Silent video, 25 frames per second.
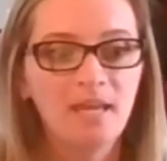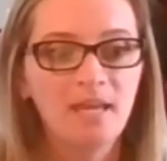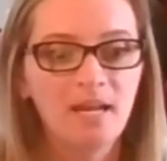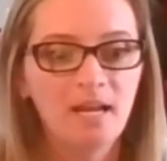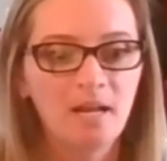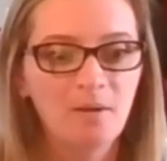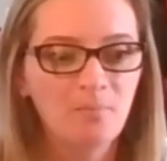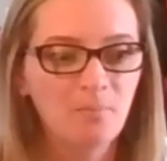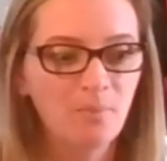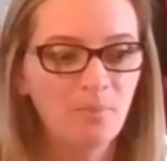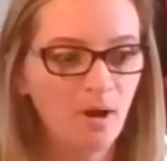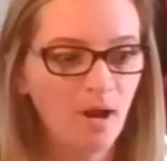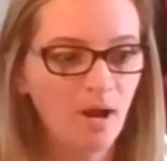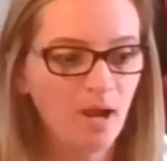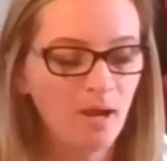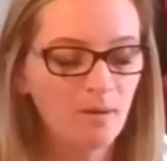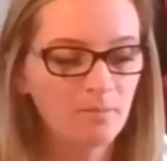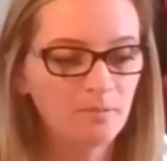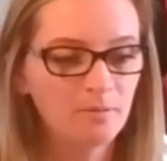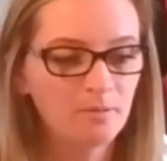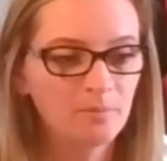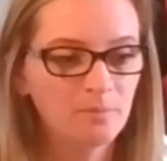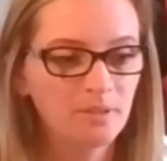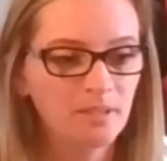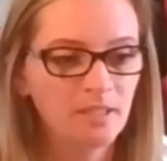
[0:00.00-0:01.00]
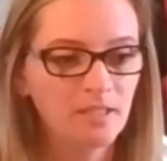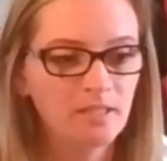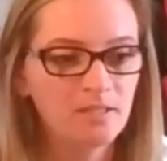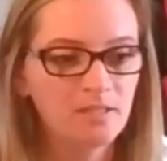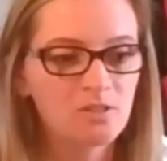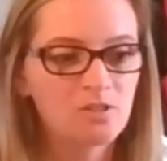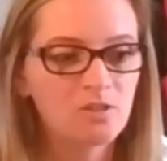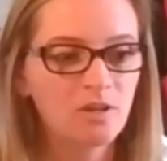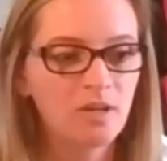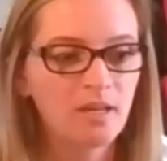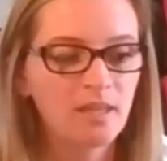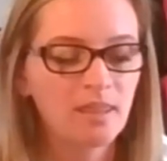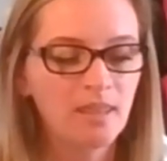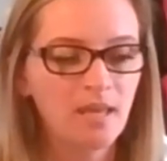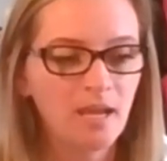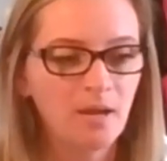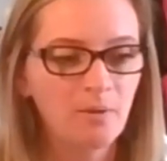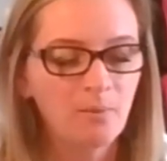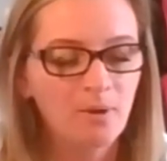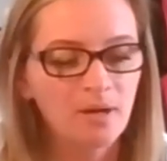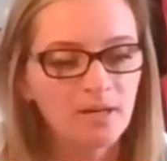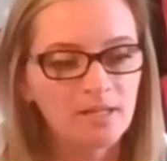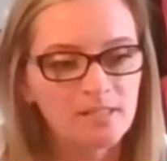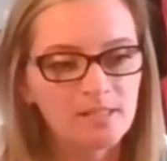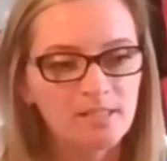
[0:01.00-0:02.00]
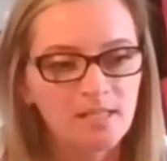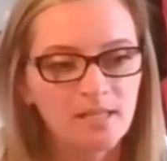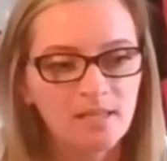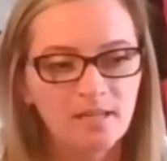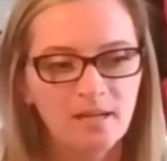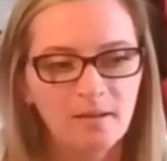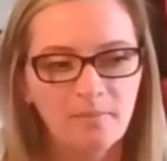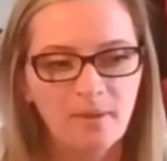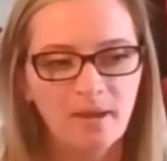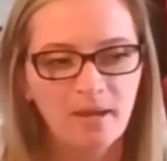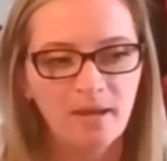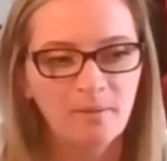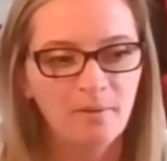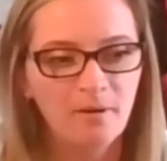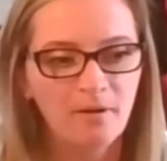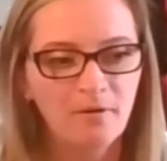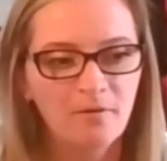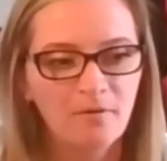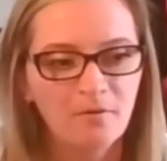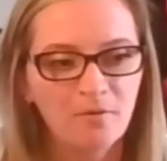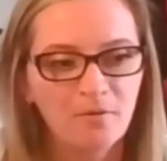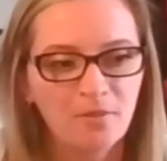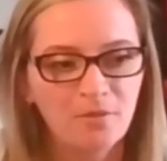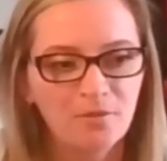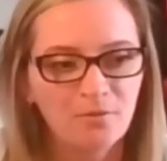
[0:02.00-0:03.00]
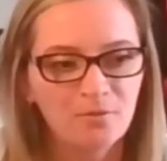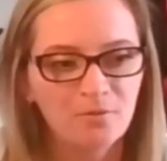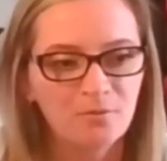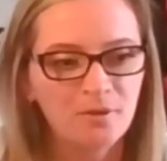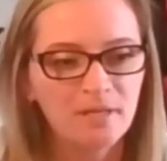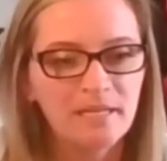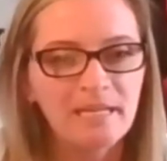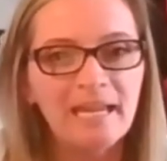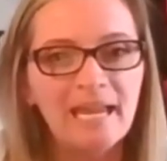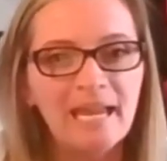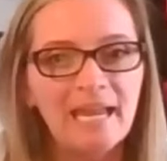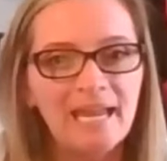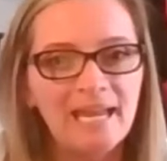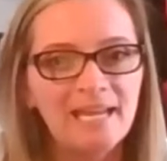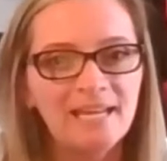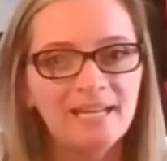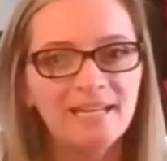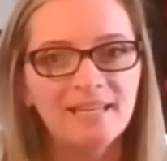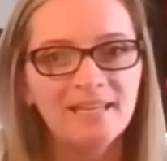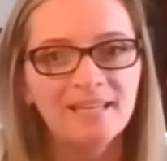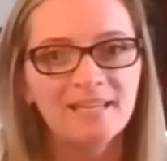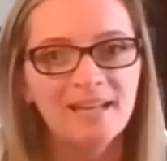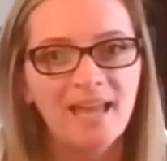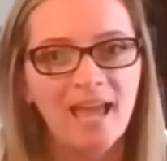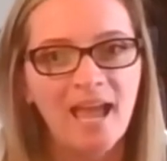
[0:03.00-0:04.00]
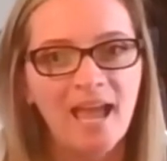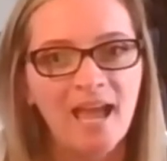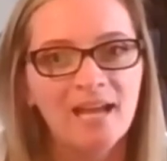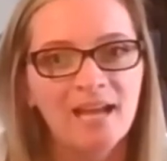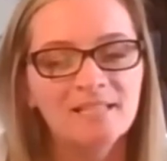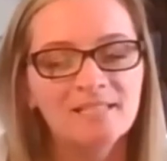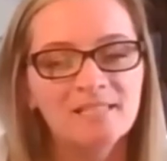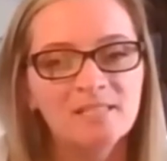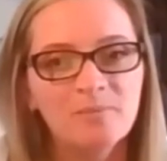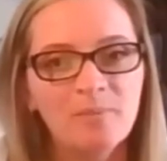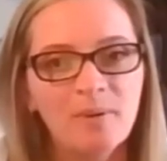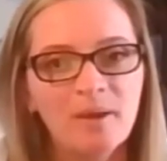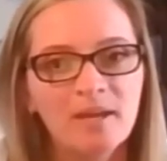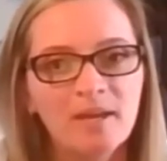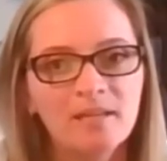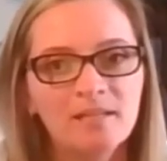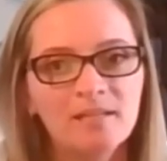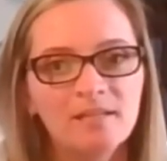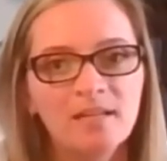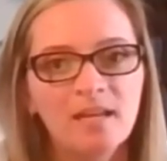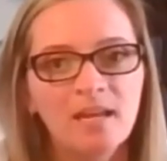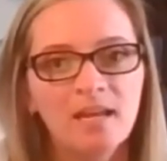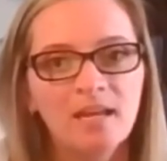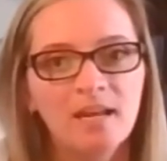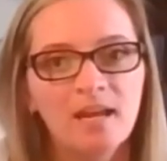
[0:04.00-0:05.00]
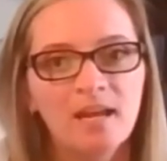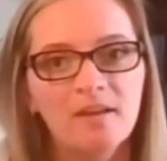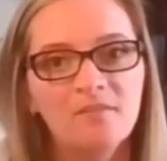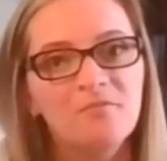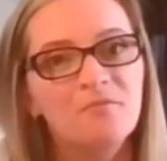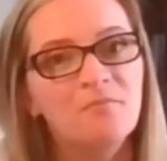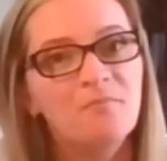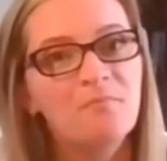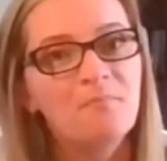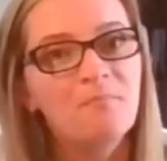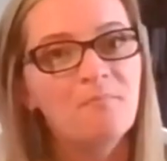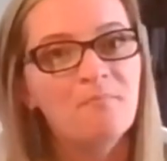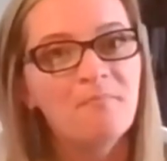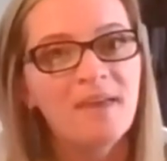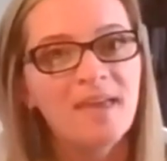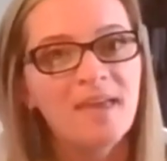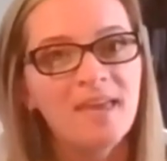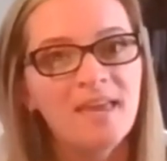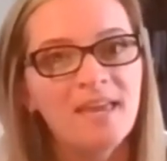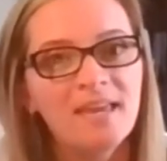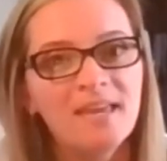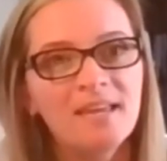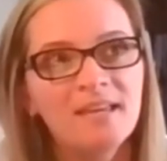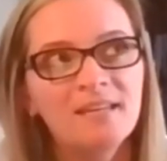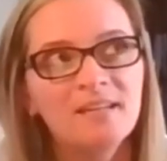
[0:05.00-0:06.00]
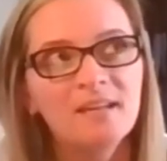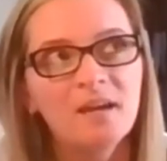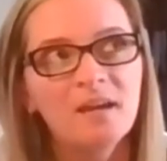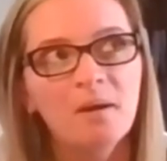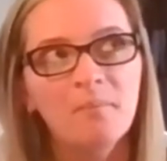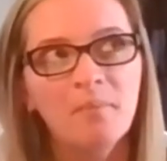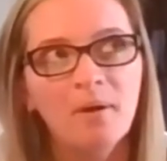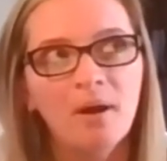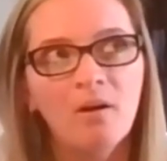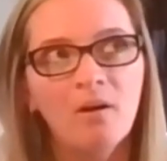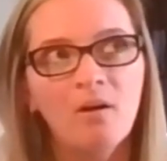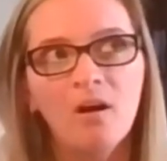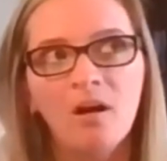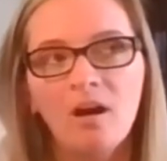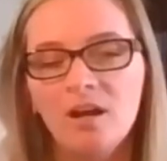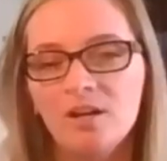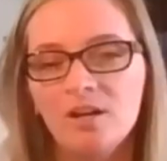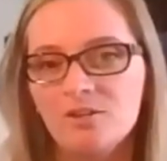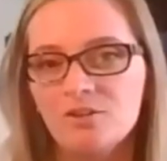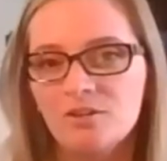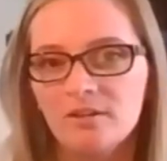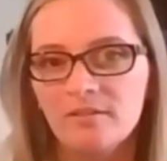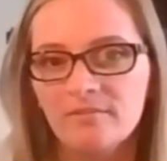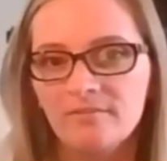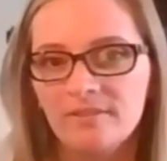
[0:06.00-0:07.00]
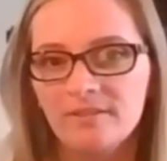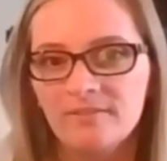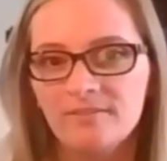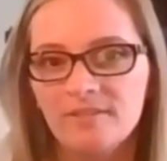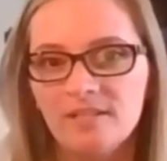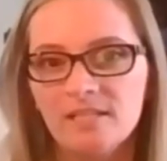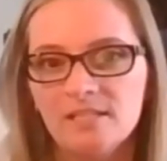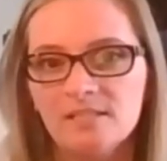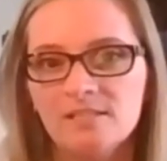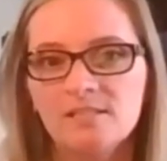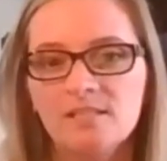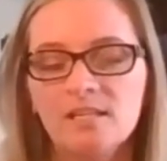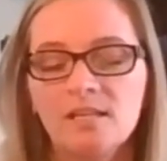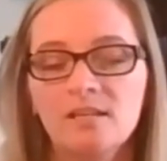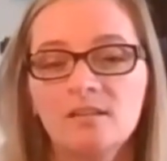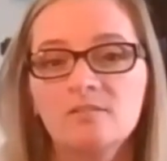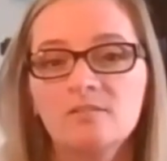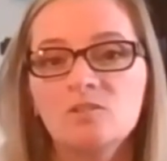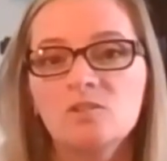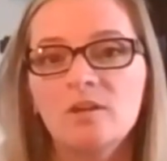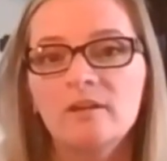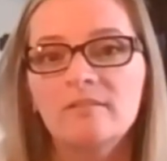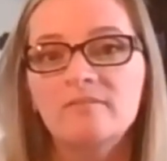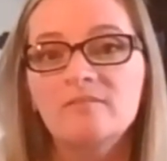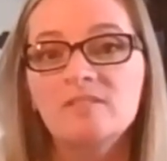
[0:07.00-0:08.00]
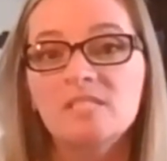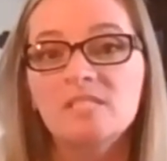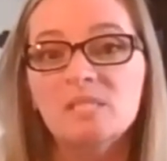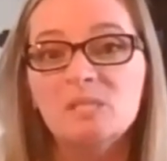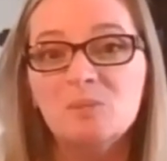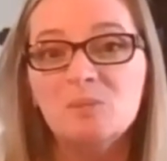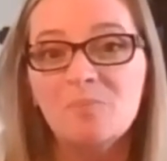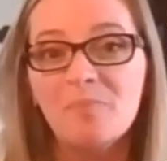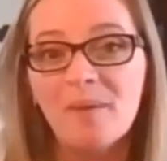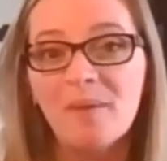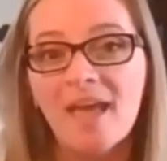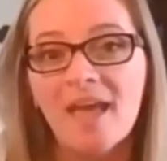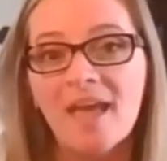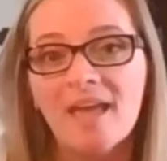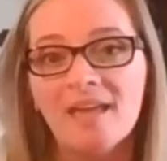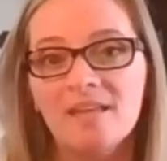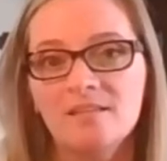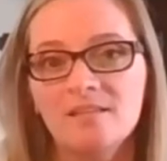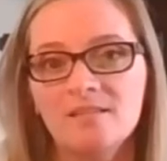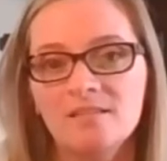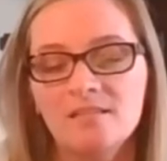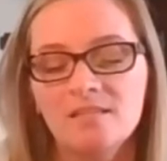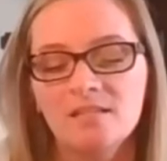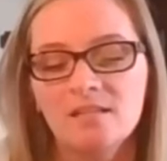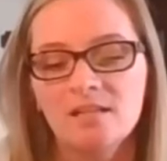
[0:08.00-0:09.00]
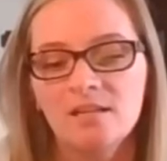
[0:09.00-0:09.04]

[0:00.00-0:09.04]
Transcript: And I want to say that I'm at about $380 in ad spend and I've made about $150 in sales. So I've spent